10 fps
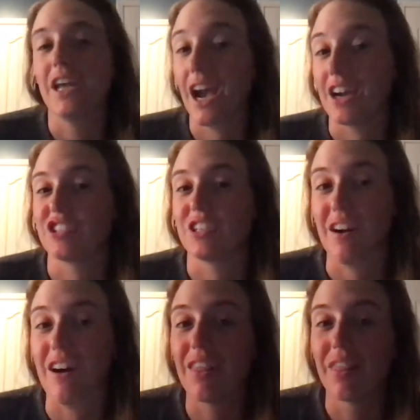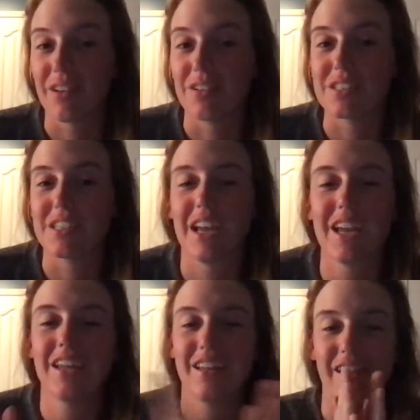actually on
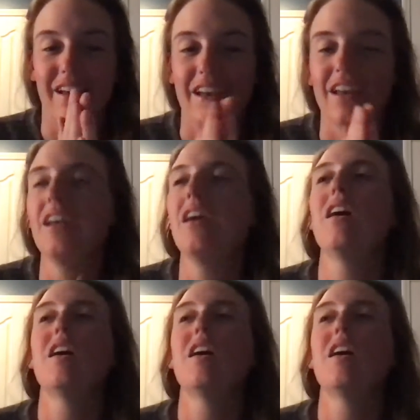Thursday. Yay.